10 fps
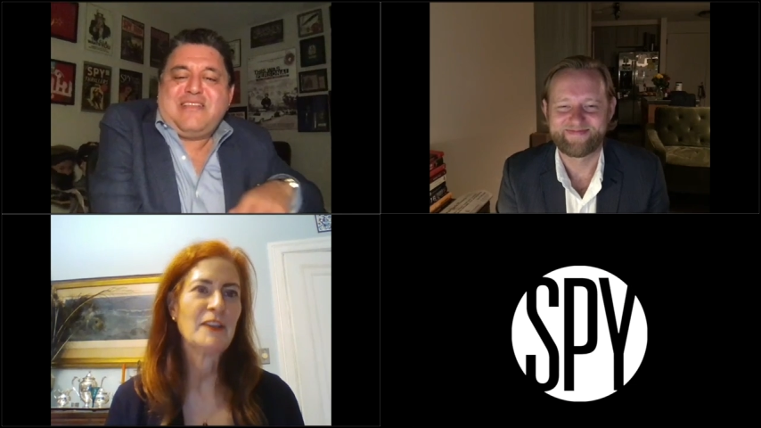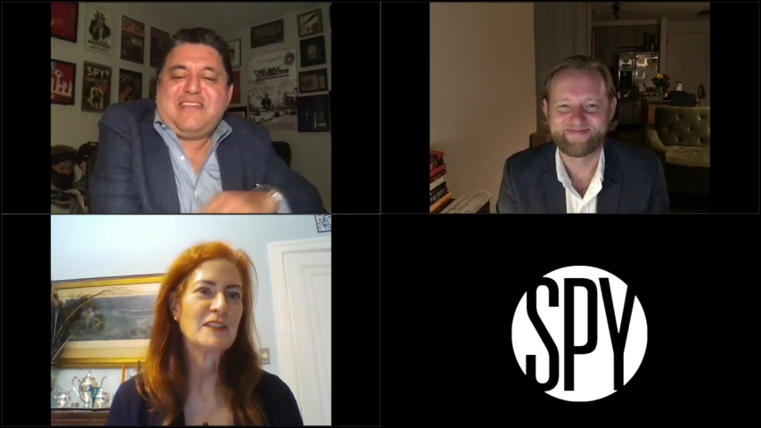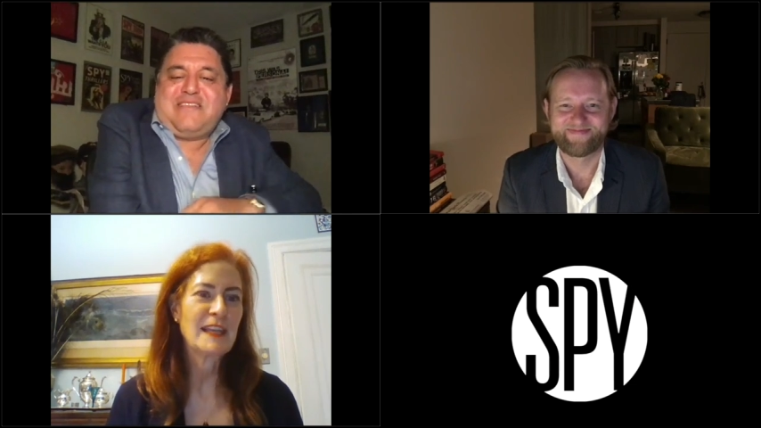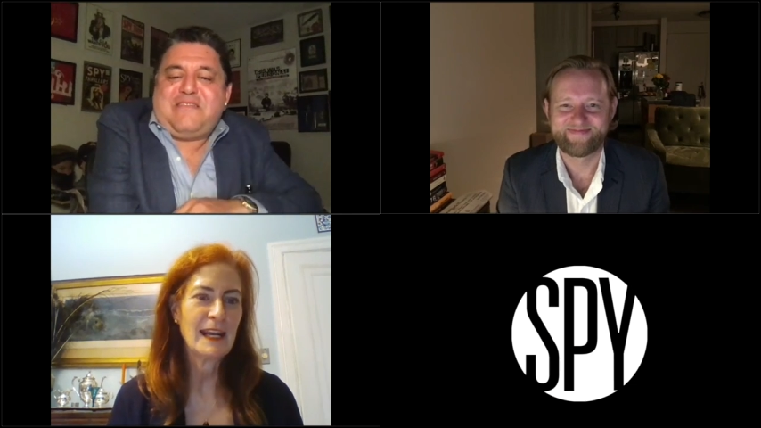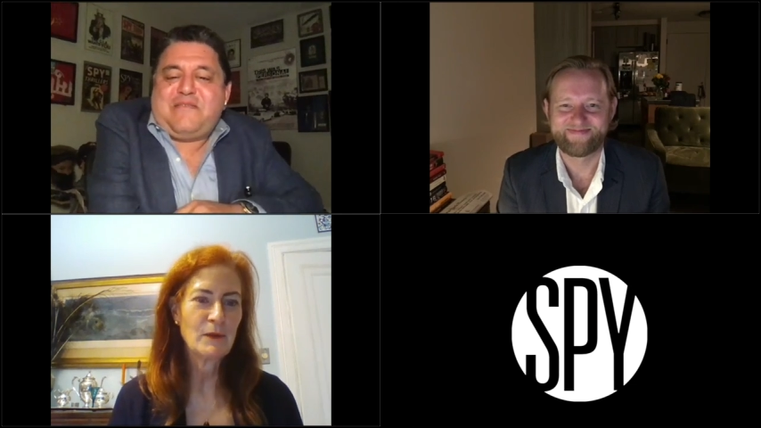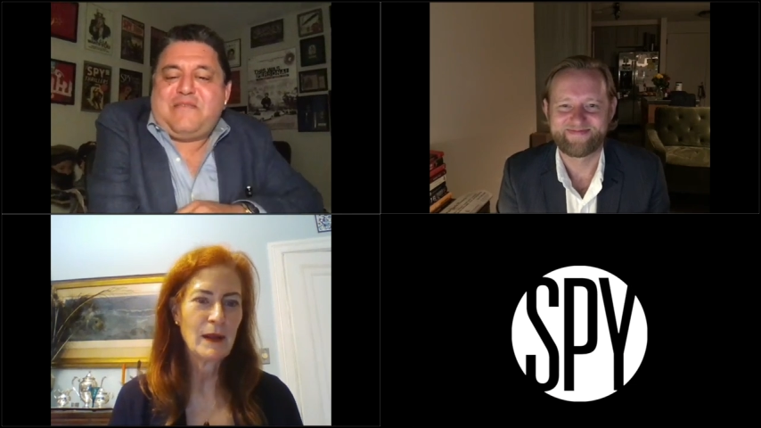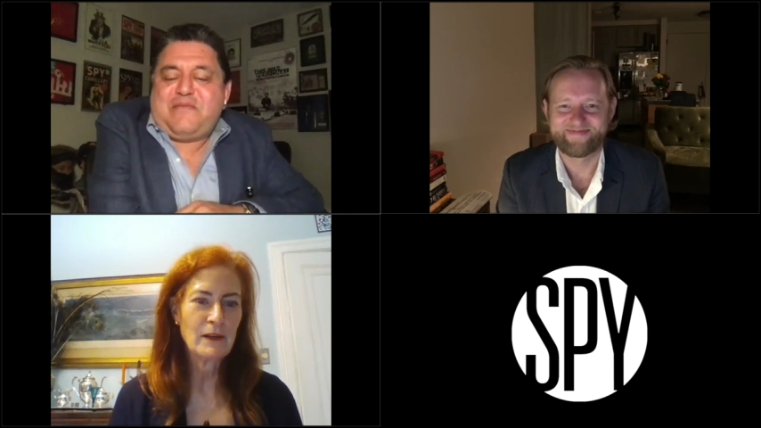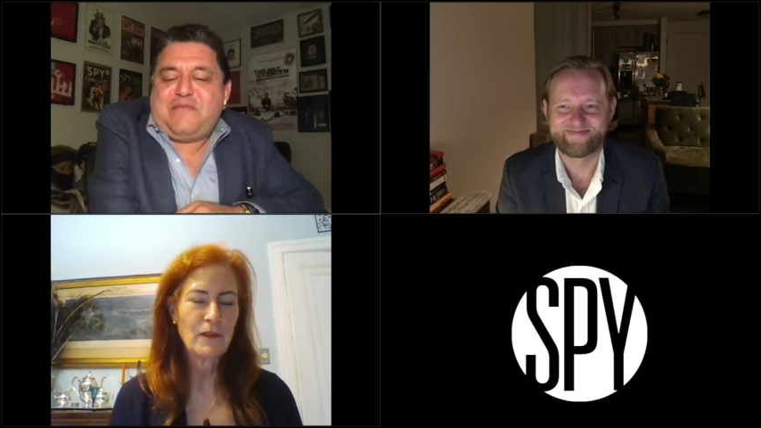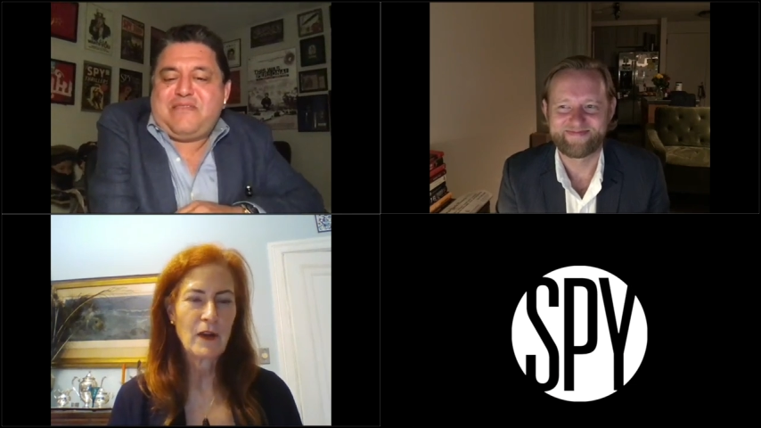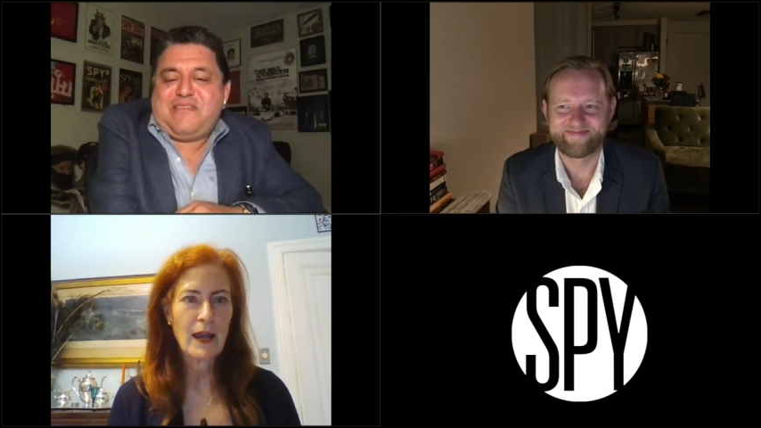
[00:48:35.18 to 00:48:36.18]
Speaker 1: just getting
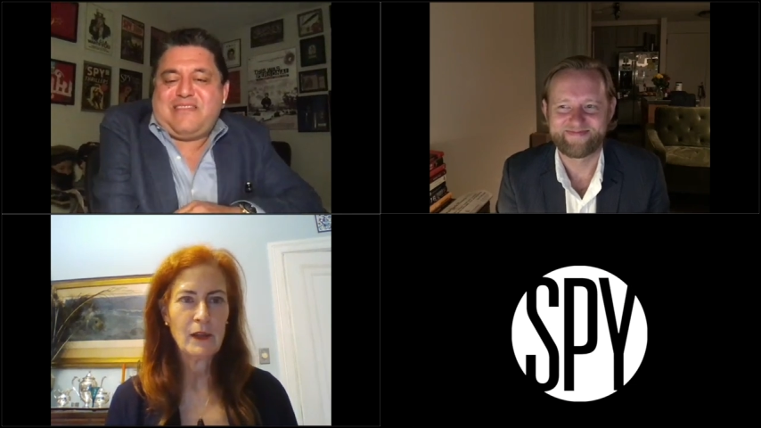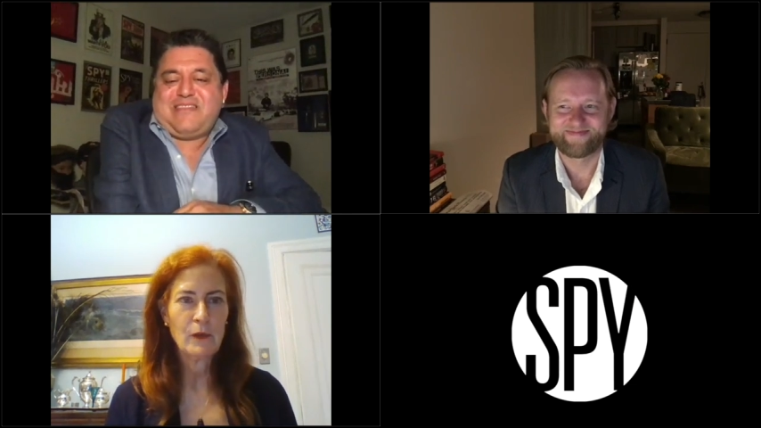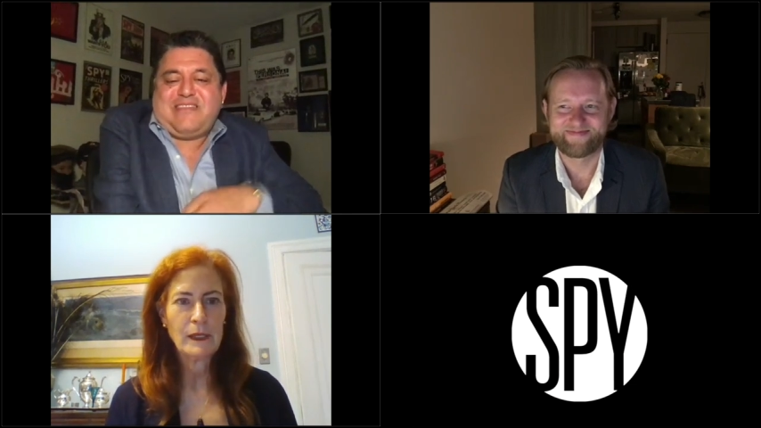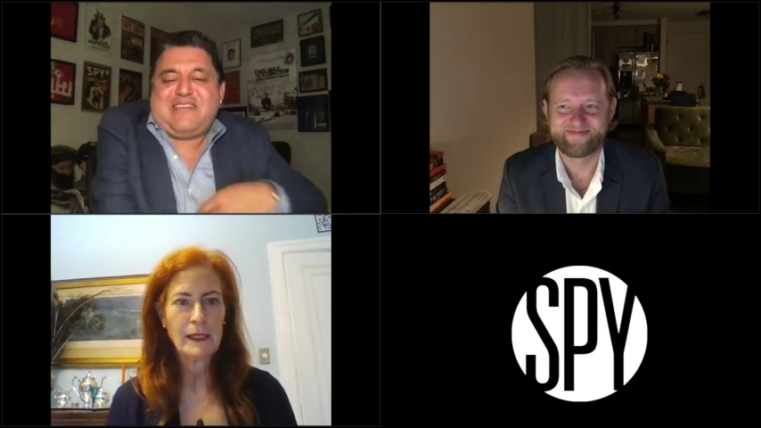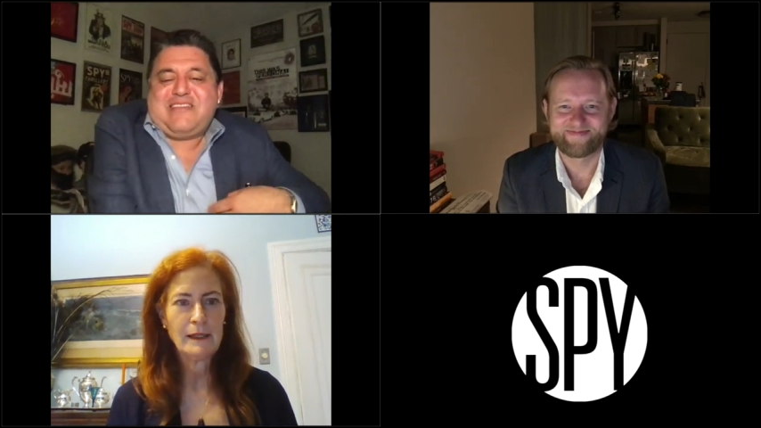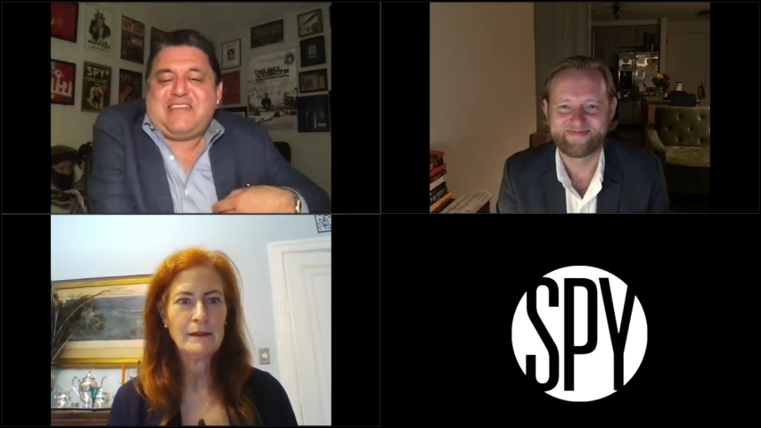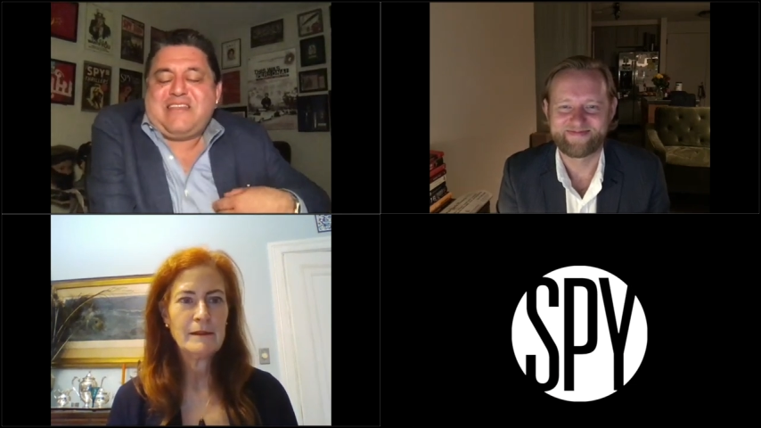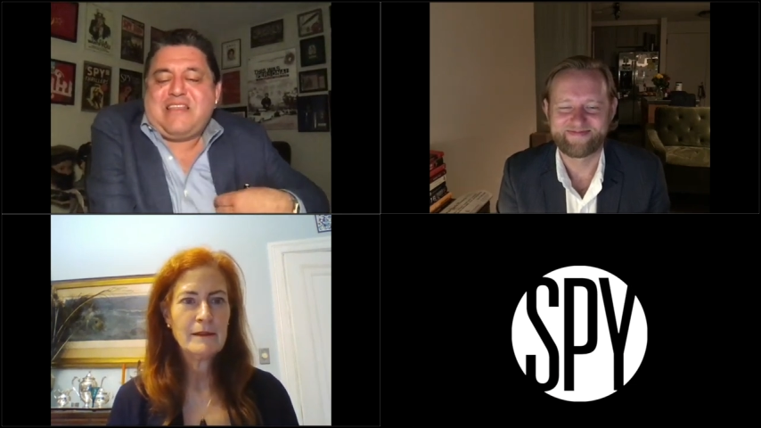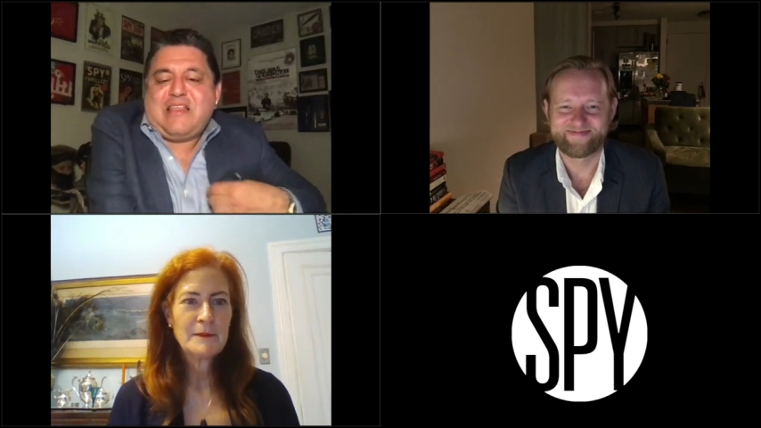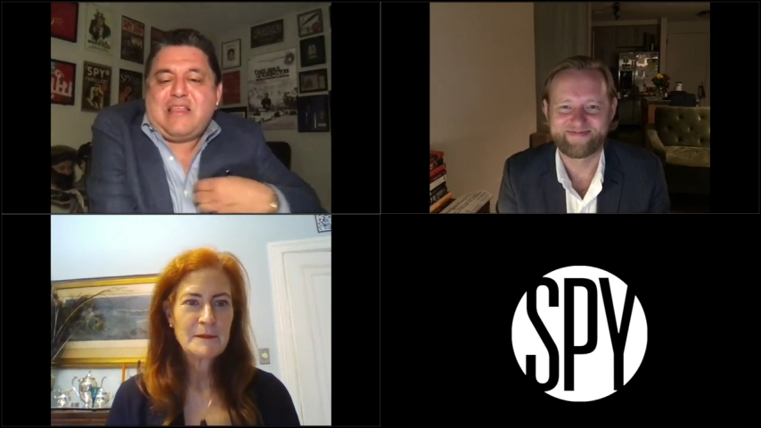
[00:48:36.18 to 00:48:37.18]
ready for
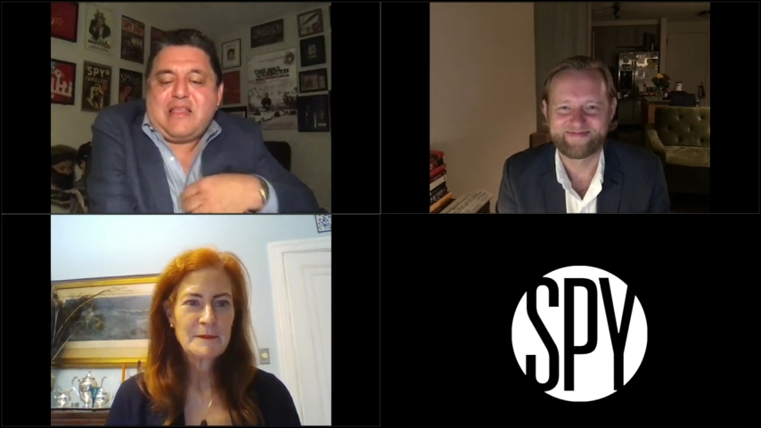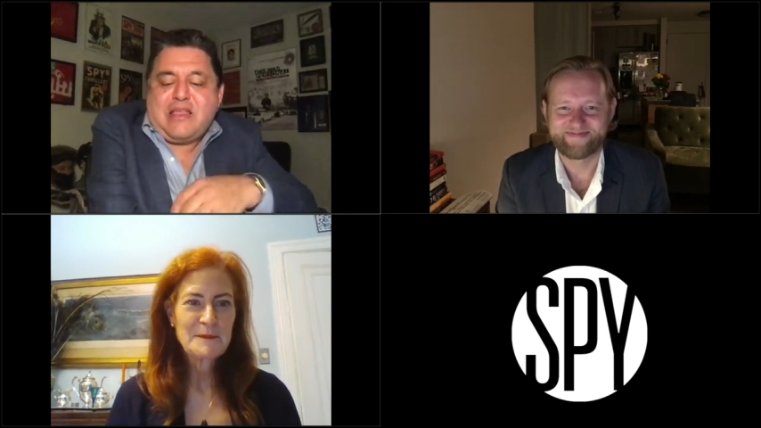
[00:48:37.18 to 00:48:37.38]
Halloween.